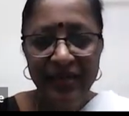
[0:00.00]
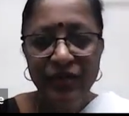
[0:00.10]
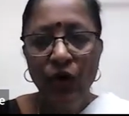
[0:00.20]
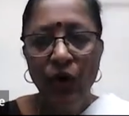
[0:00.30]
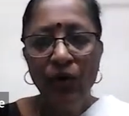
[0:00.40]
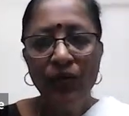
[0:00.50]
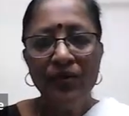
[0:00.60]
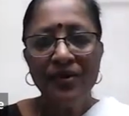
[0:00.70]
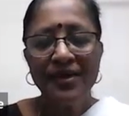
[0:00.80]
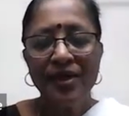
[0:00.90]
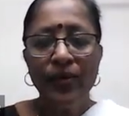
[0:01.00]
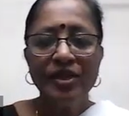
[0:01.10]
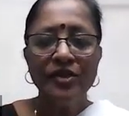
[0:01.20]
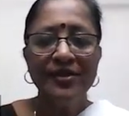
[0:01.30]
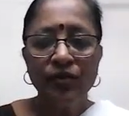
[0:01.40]
So the
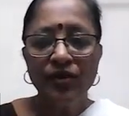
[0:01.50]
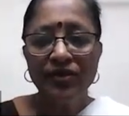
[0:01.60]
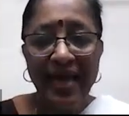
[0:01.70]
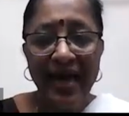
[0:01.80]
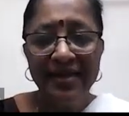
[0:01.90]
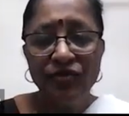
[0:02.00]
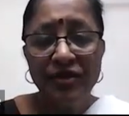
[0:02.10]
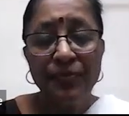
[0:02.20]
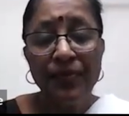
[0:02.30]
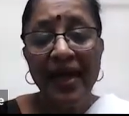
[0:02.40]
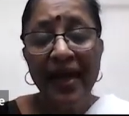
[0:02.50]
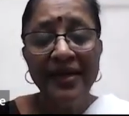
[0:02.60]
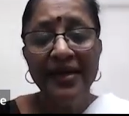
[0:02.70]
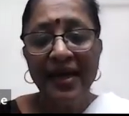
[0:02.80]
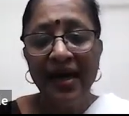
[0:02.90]
question that was asked was,
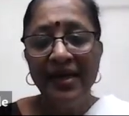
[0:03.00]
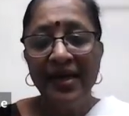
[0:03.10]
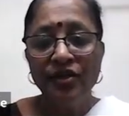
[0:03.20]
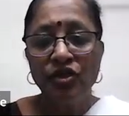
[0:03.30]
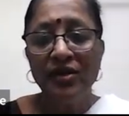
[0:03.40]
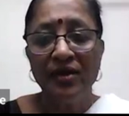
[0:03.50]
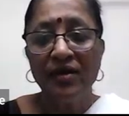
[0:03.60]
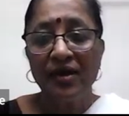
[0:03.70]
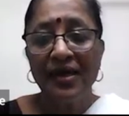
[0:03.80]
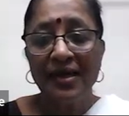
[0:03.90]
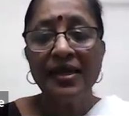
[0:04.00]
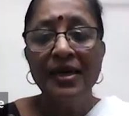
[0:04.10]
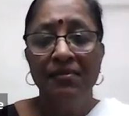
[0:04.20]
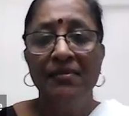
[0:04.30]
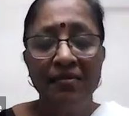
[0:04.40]
Prayana Kale cha
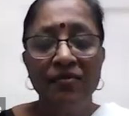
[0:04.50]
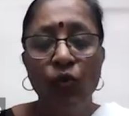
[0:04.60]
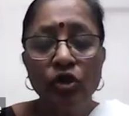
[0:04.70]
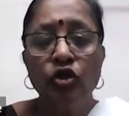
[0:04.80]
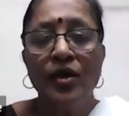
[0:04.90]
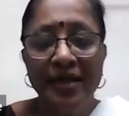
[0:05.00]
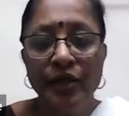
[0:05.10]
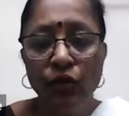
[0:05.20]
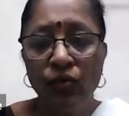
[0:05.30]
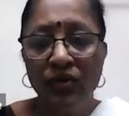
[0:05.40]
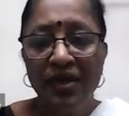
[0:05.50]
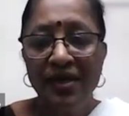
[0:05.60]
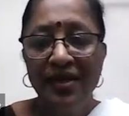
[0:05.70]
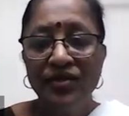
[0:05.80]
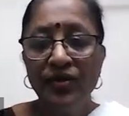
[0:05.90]
Katham, what should I do?
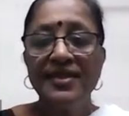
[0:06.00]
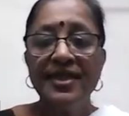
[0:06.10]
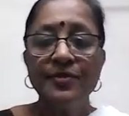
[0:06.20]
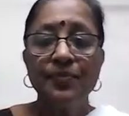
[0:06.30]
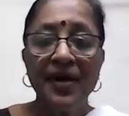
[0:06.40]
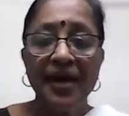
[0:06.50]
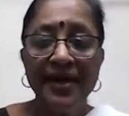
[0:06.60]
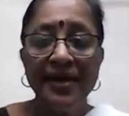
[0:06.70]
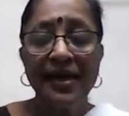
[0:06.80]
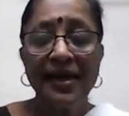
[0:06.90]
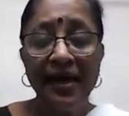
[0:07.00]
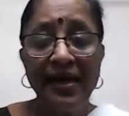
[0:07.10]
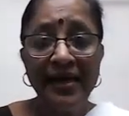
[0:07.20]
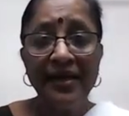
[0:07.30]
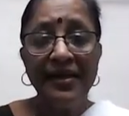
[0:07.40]
So he says, Prayana
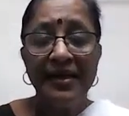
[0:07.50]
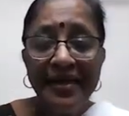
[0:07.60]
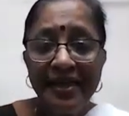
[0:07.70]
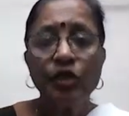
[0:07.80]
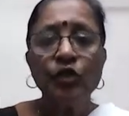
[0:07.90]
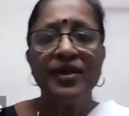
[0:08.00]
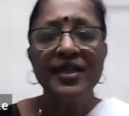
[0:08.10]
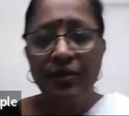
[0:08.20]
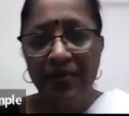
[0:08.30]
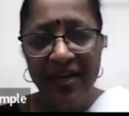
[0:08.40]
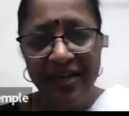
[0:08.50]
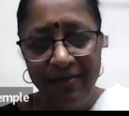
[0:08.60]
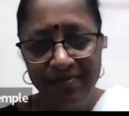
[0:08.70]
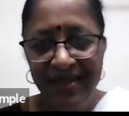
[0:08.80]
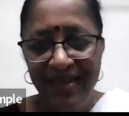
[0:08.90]
Kale Ishvara
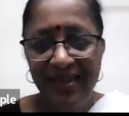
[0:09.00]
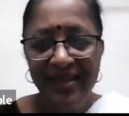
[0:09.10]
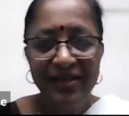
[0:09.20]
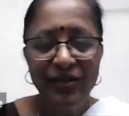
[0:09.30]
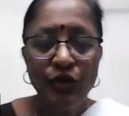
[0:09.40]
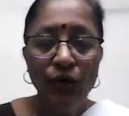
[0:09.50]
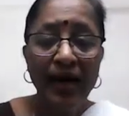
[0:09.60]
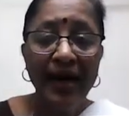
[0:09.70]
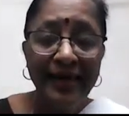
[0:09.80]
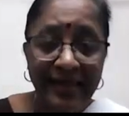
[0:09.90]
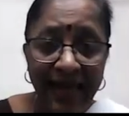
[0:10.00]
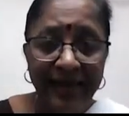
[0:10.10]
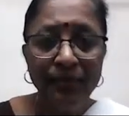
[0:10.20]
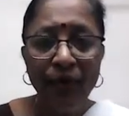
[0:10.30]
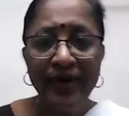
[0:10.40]
Smaranam. So at
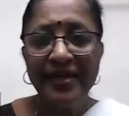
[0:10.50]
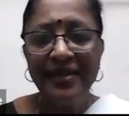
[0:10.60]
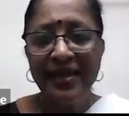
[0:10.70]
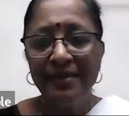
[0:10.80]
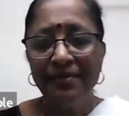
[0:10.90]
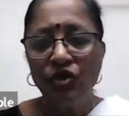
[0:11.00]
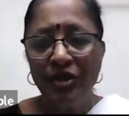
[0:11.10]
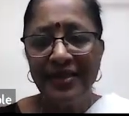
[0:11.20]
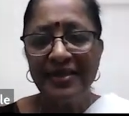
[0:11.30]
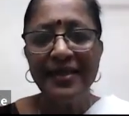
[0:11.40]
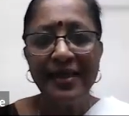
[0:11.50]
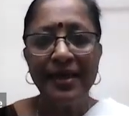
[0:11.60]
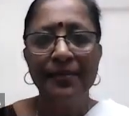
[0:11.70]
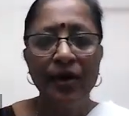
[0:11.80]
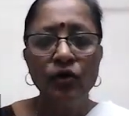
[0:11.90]
that point in time, just
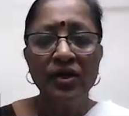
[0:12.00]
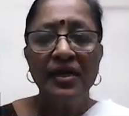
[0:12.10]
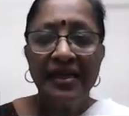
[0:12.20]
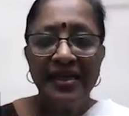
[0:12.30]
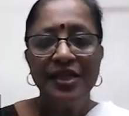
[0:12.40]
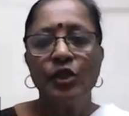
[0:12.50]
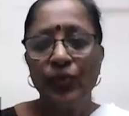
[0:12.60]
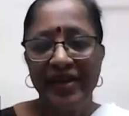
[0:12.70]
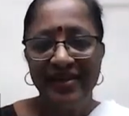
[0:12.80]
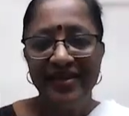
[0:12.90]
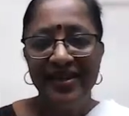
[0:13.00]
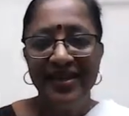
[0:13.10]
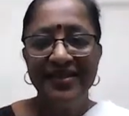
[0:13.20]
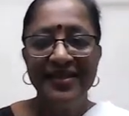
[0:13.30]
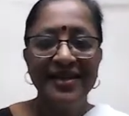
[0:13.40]
think about Ishvara.
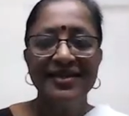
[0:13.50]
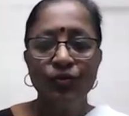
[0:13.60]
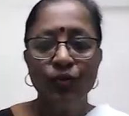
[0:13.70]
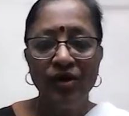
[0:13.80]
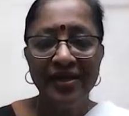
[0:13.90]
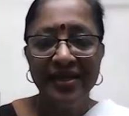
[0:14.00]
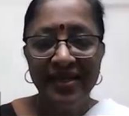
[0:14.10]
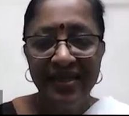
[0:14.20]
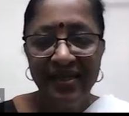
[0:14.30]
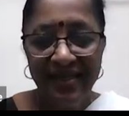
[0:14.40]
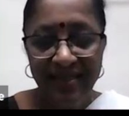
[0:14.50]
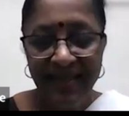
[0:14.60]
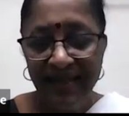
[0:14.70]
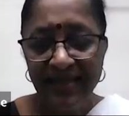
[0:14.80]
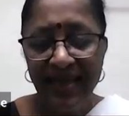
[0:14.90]
That is what he
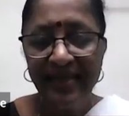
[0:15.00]
says.